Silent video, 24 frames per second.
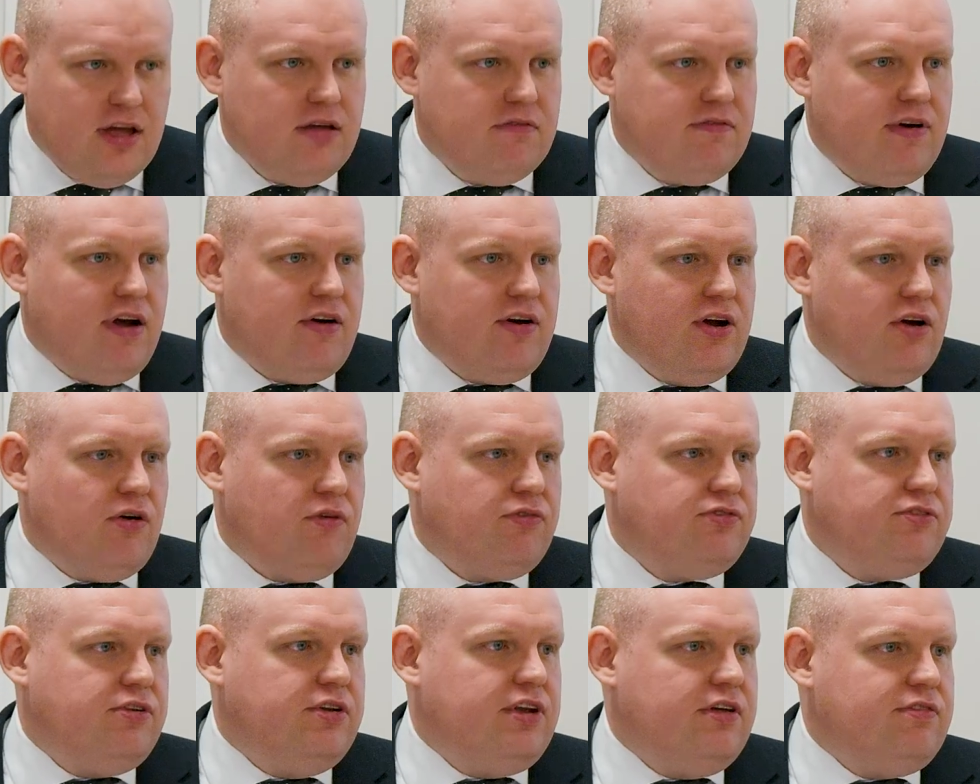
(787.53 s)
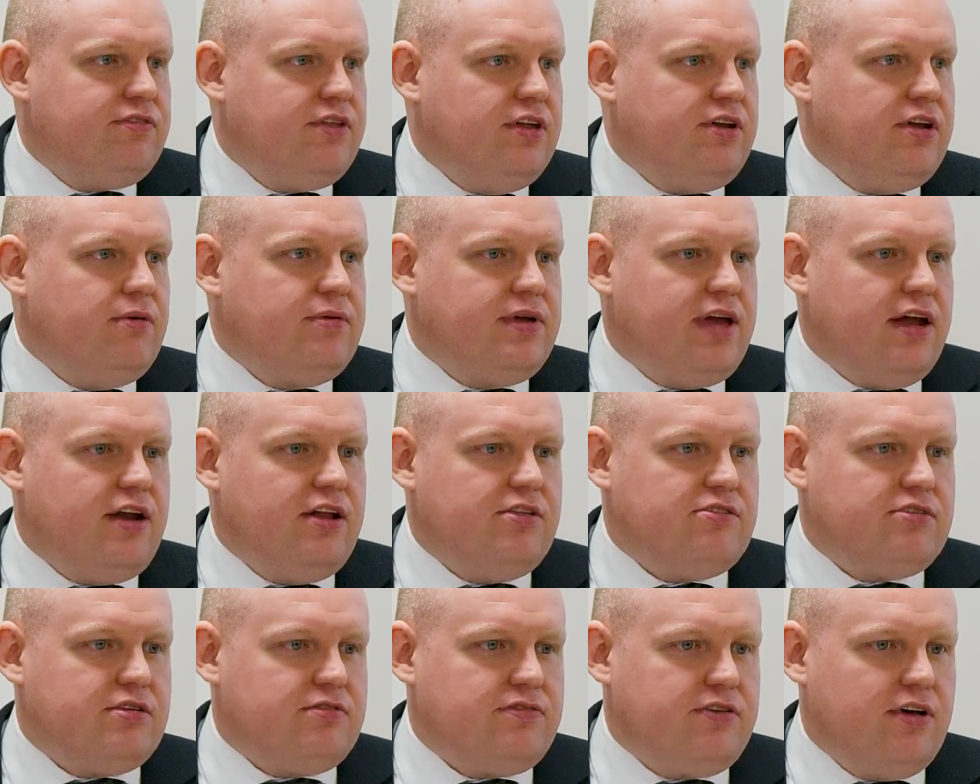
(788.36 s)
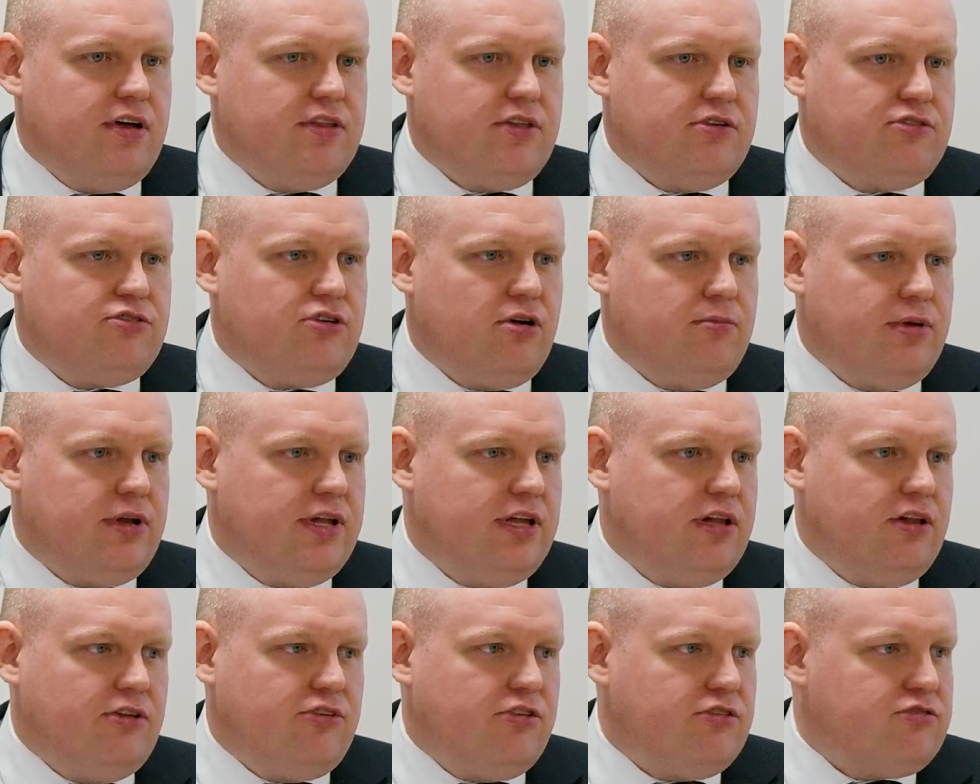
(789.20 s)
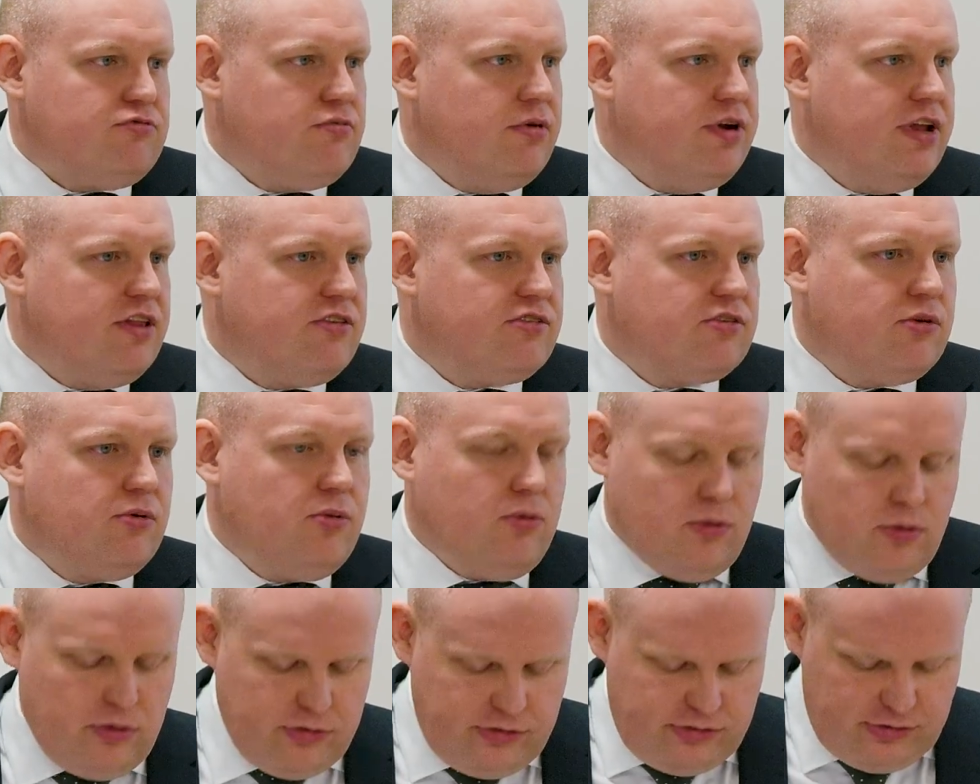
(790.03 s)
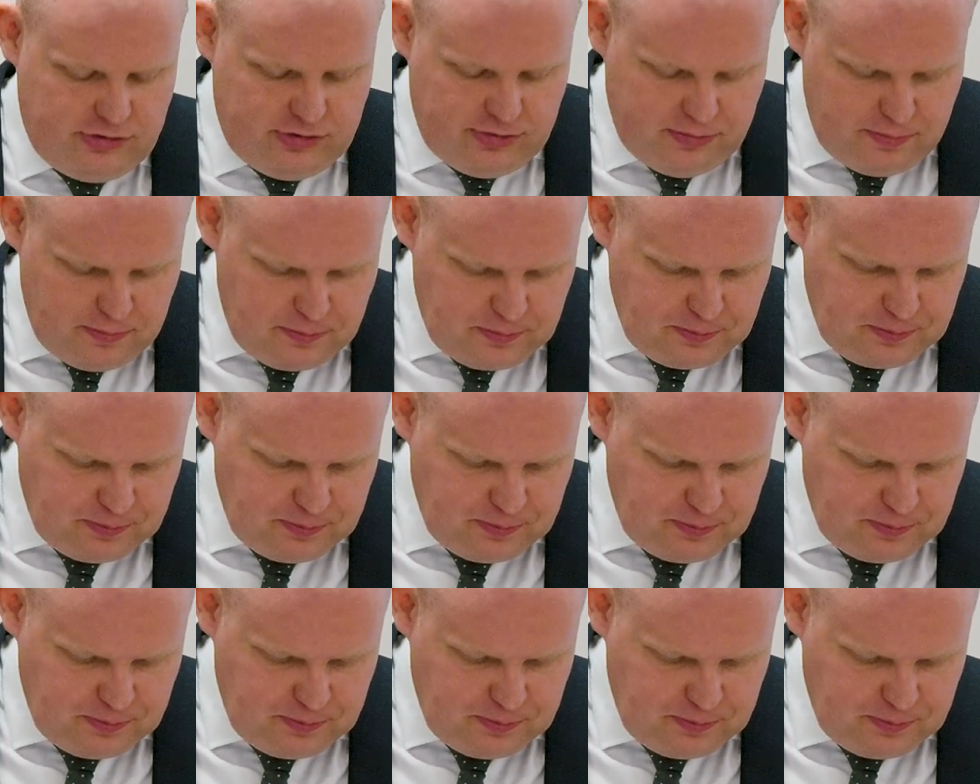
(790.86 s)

Very often, if they don't get into further trouble, it'll just run its course.